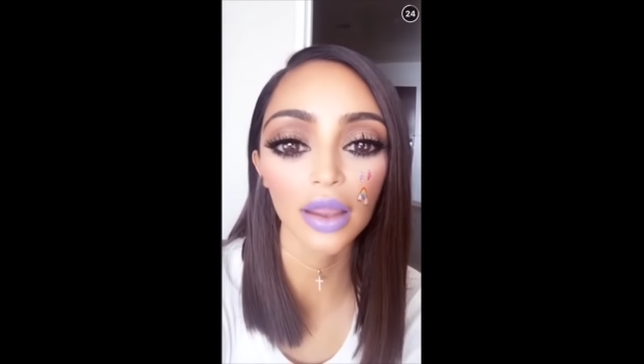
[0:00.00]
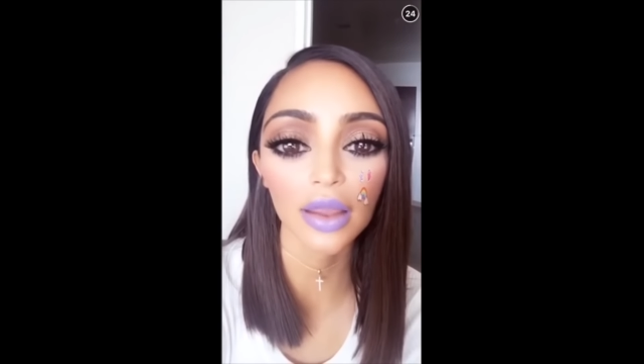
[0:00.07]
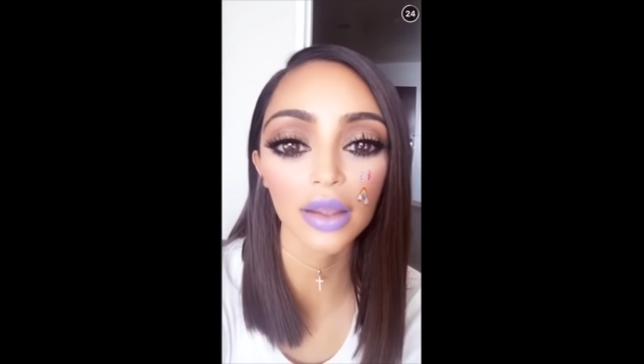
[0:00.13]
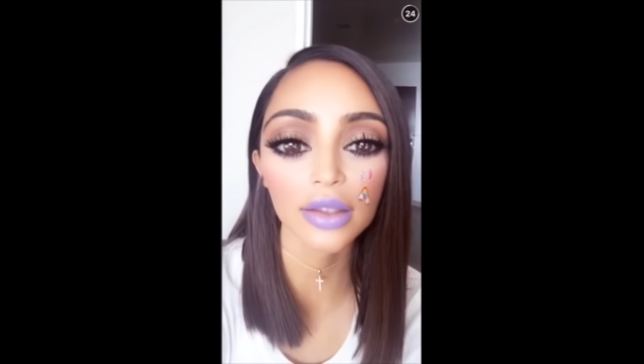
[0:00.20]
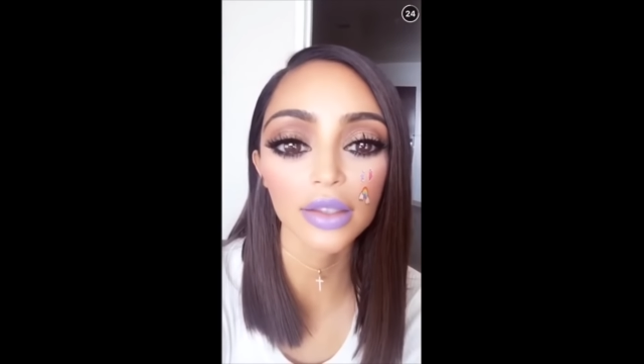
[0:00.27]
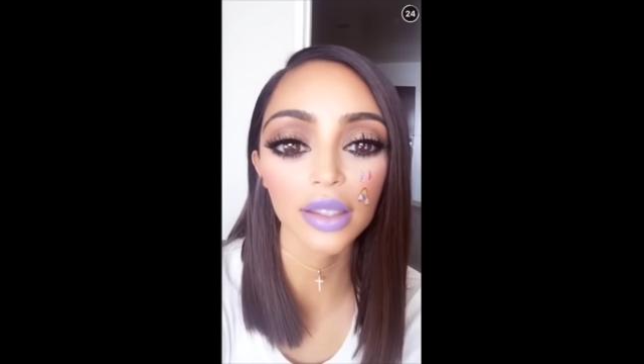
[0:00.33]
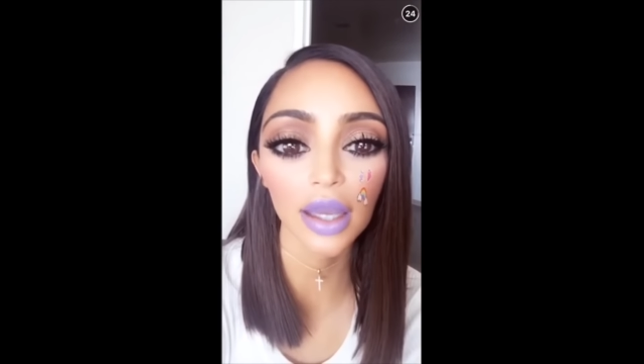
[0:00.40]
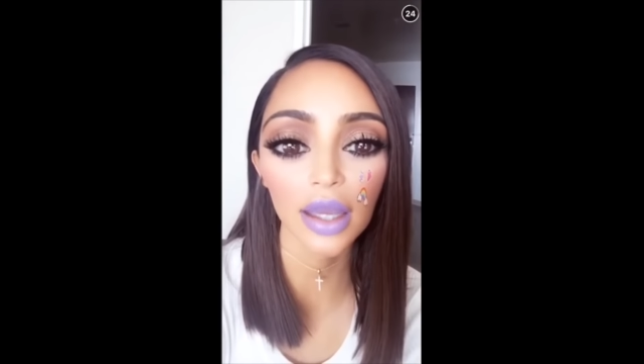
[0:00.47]
that
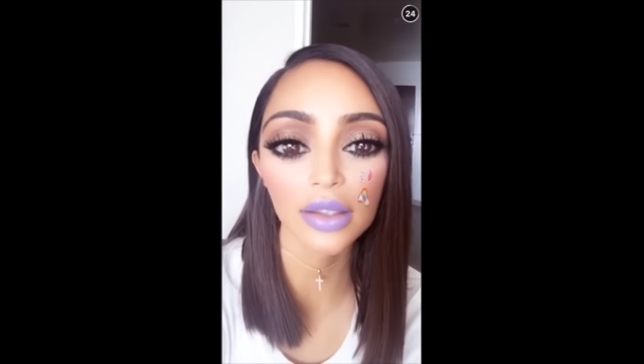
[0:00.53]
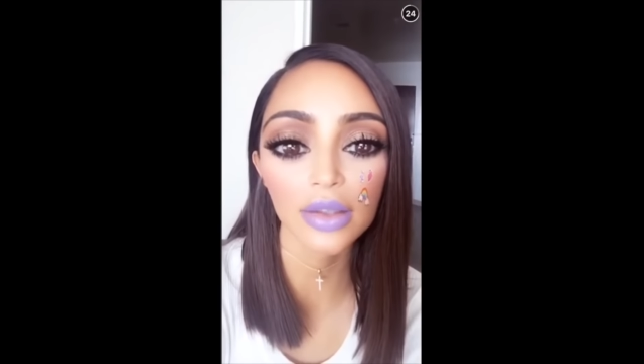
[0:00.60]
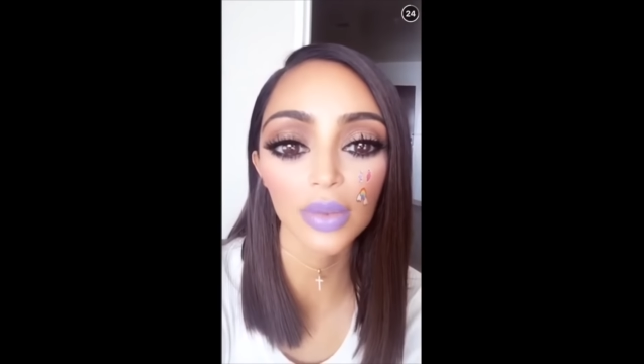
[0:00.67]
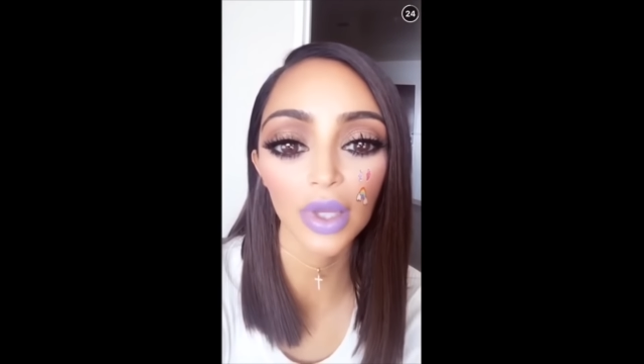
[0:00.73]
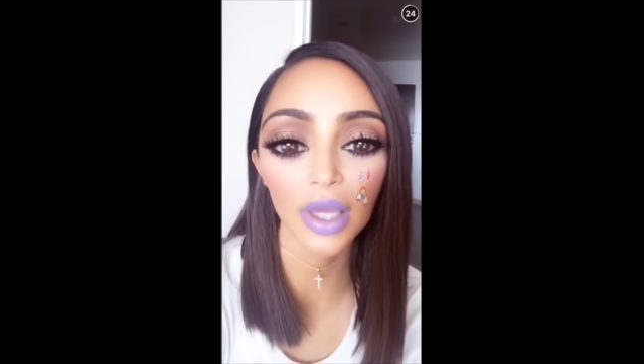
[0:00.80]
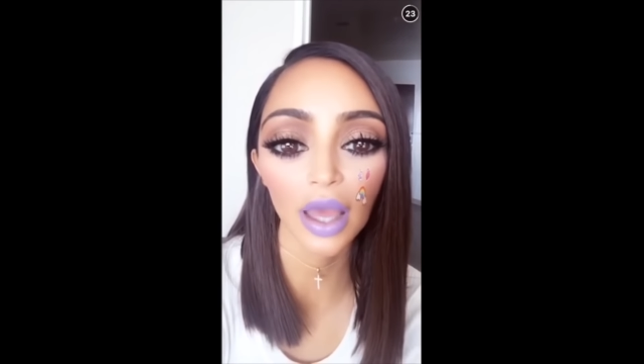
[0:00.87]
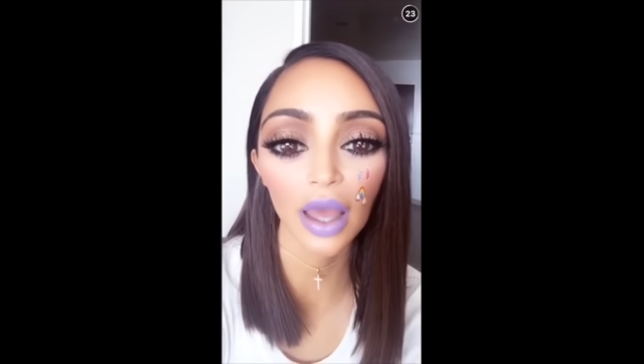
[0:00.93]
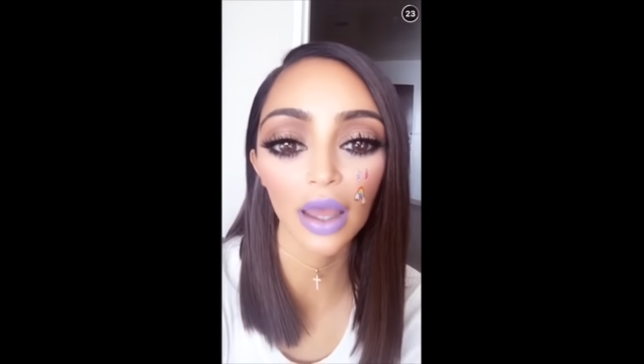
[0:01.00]
she has
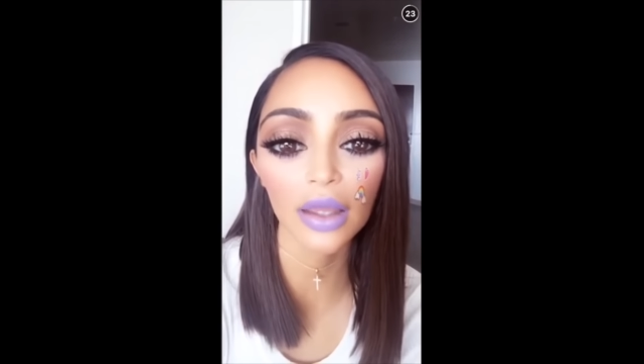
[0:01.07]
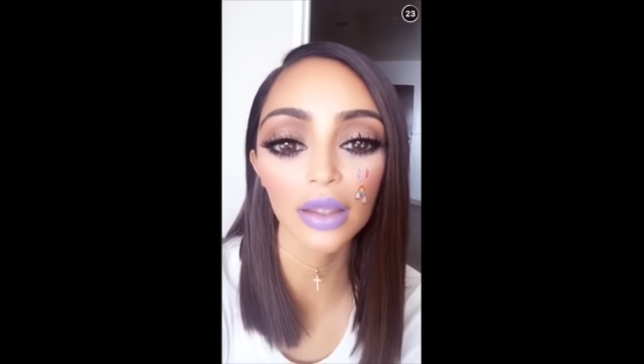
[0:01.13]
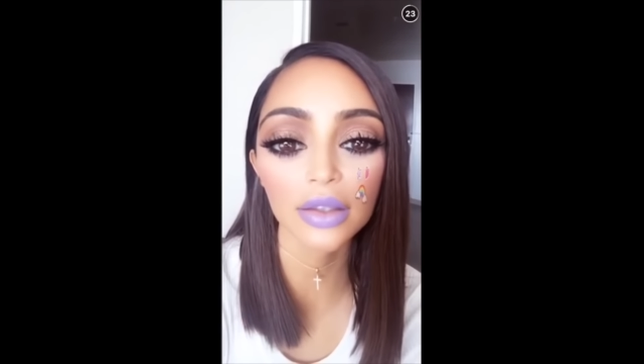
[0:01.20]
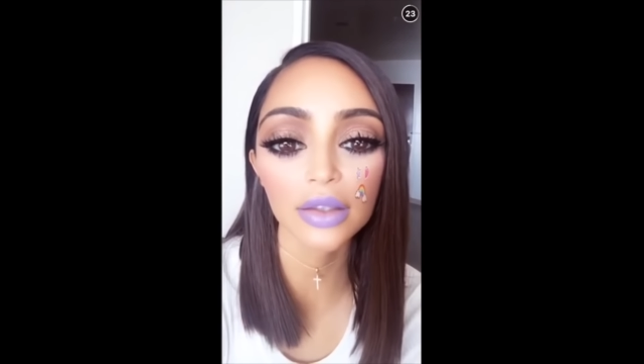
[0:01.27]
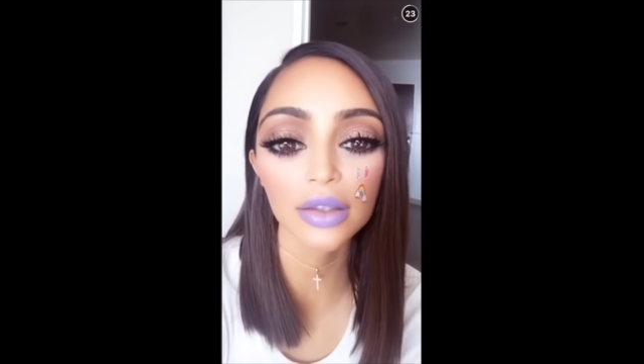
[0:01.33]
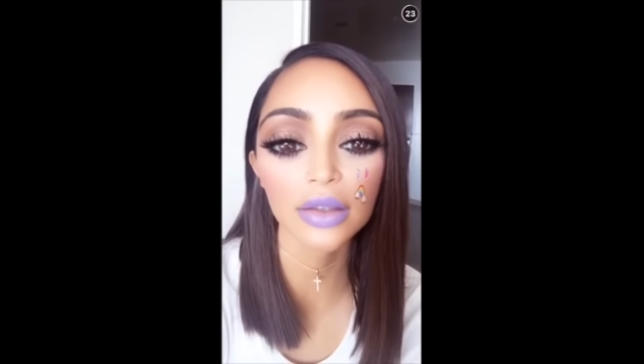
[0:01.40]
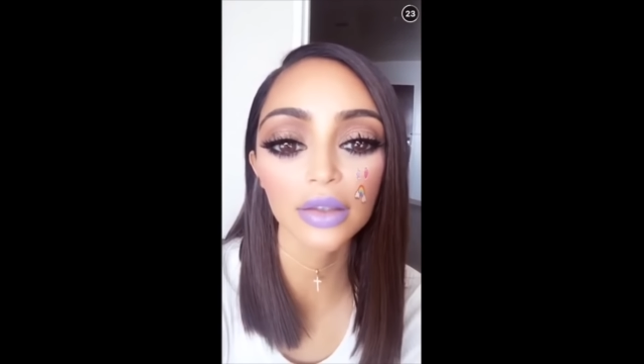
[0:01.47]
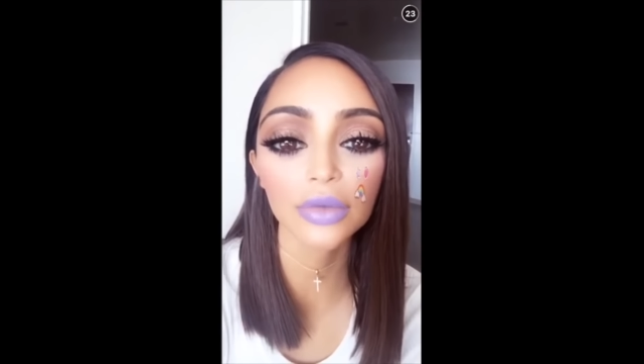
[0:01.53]
big
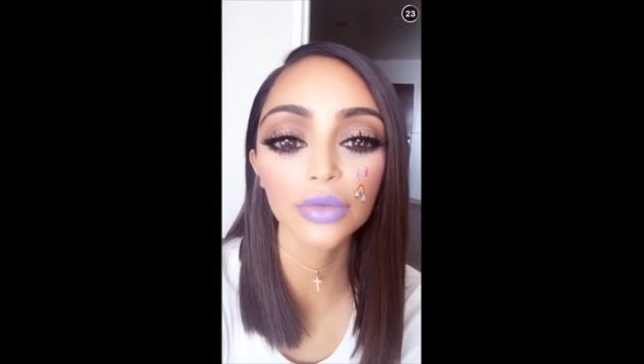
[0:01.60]
eyes?